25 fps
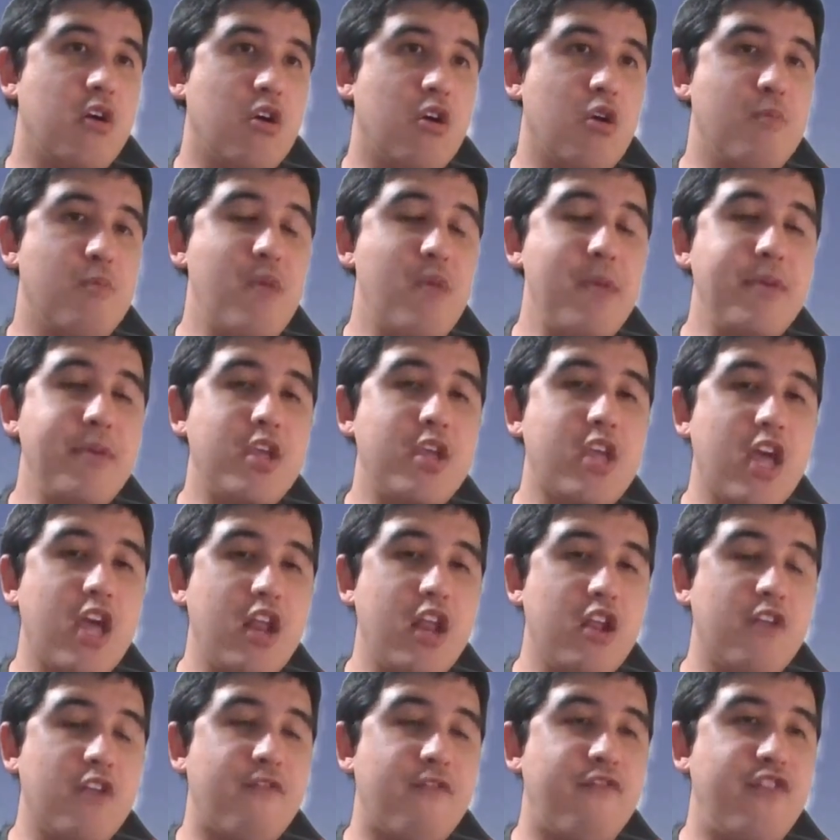or maybe
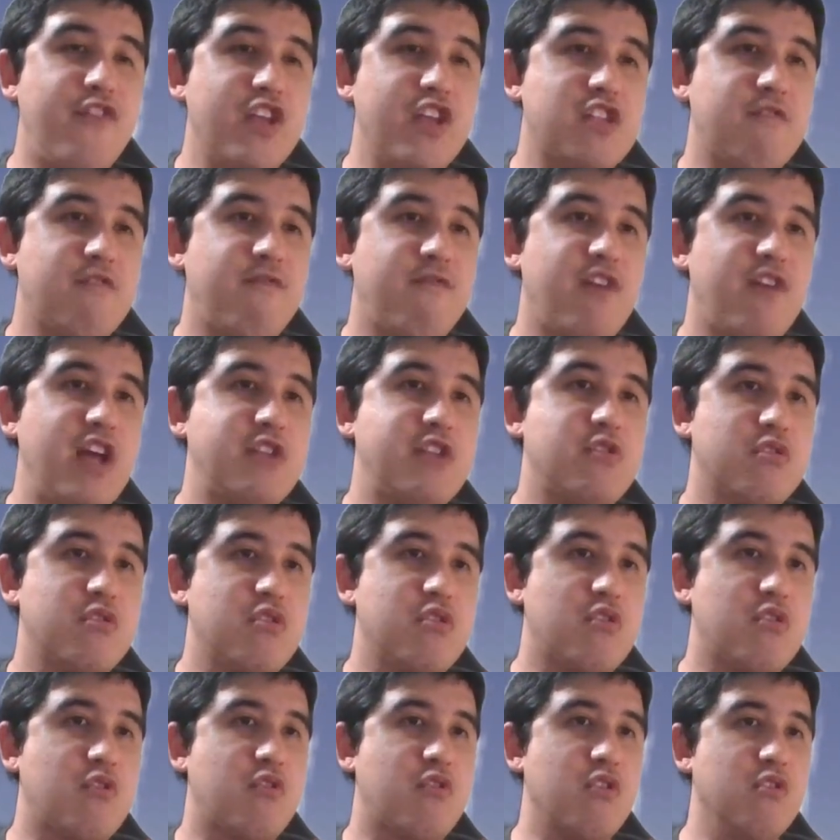get into fistfights with
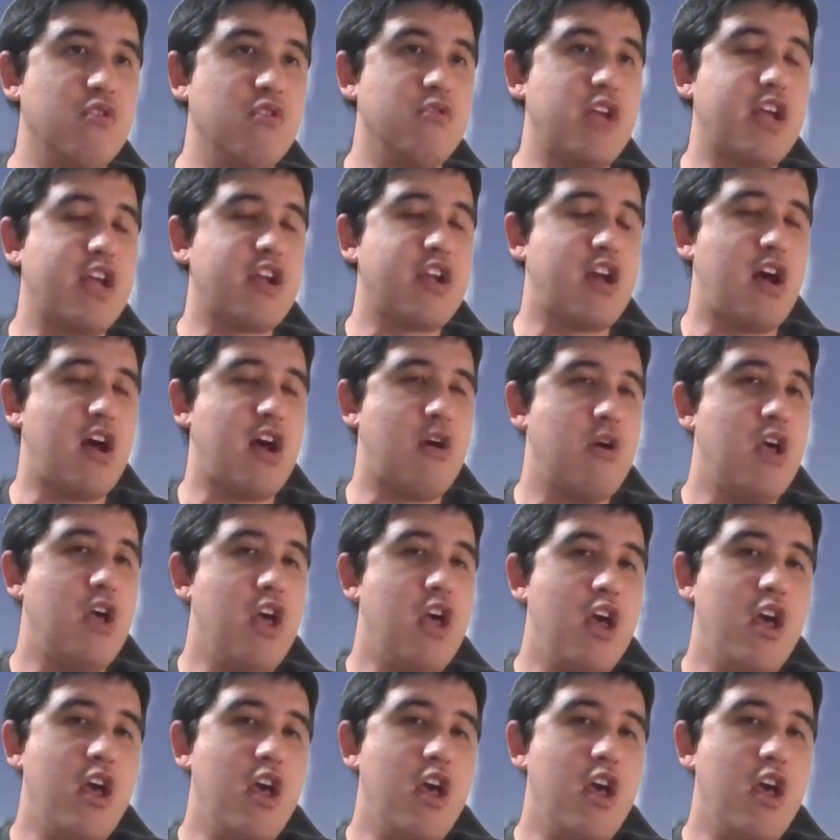the crew, like how